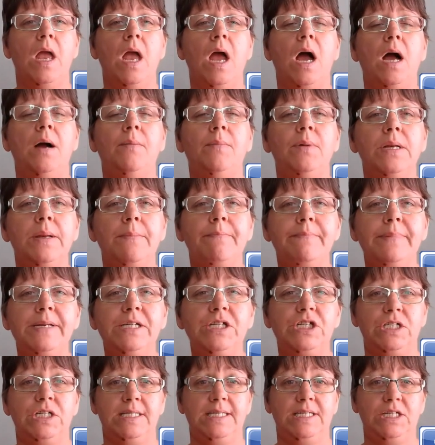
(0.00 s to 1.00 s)
I'm on a
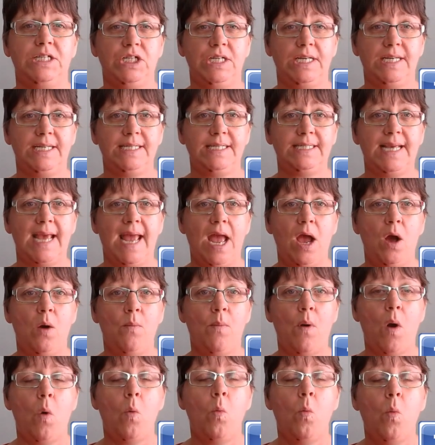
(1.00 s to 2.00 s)
mission this year to help
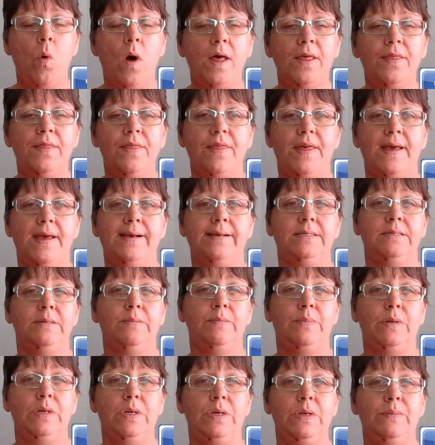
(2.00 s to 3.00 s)

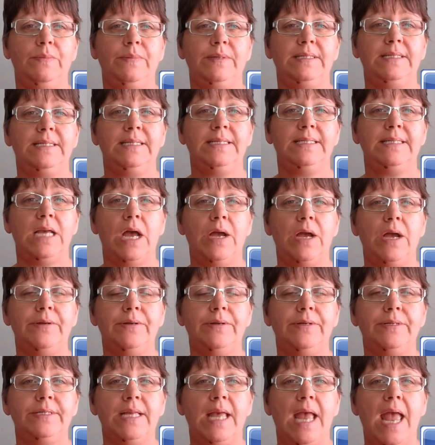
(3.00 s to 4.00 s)
1,000 balloon business
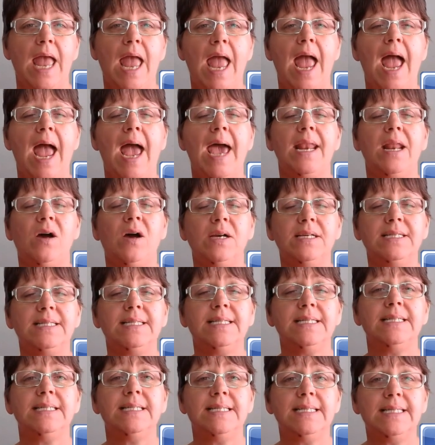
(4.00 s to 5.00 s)
owners, and I
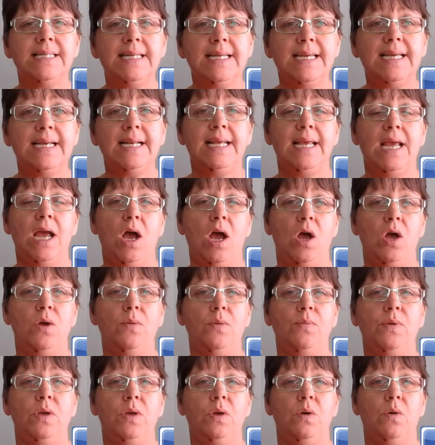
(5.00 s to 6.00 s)
sincerely hope
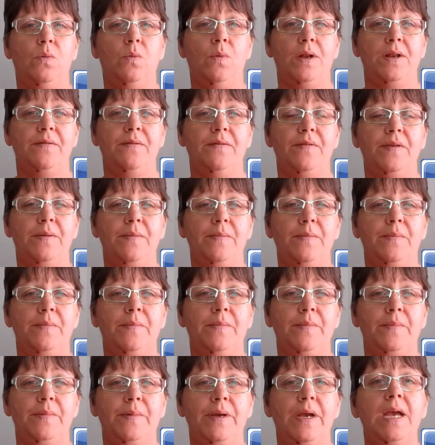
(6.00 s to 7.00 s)
you're one of them.
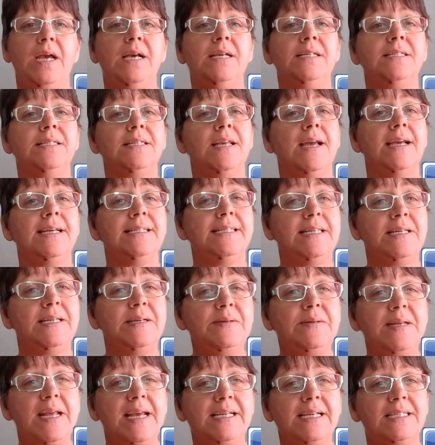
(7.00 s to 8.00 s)
So
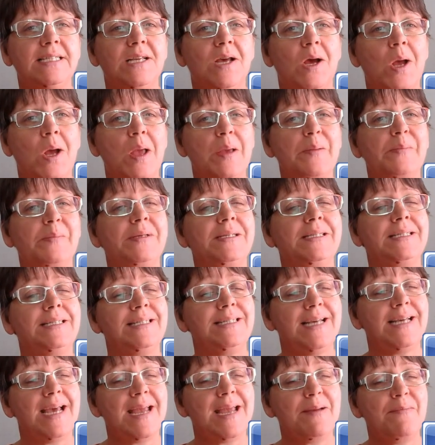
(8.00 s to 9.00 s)
until next time,
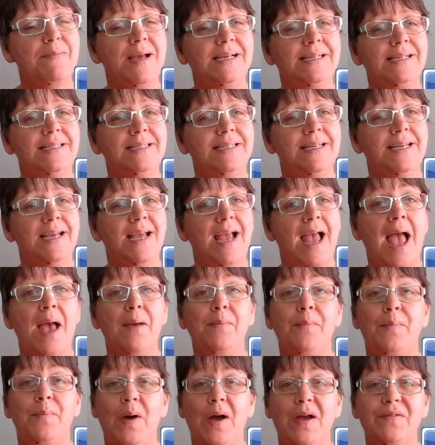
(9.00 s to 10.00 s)
stay amazing
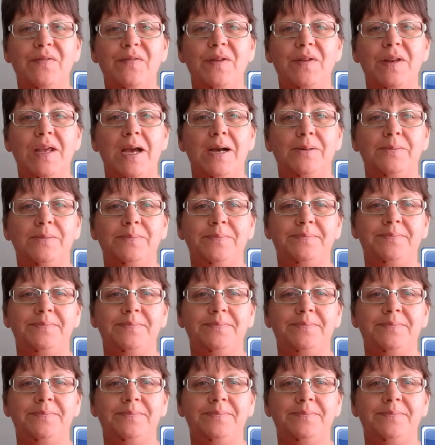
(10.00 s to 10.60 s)
and bye for now.